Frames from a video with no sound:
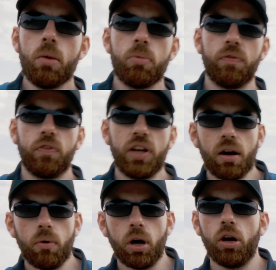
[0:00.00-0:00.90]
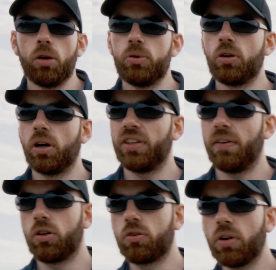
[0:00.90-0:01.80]
But for now, I hope you guys
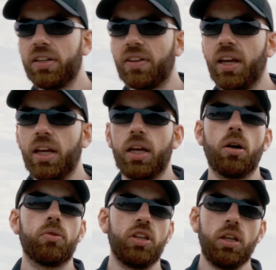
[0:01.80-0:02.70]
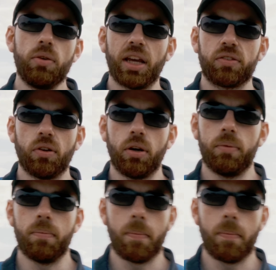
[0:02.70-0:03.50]
have a great day and I'll see you next time.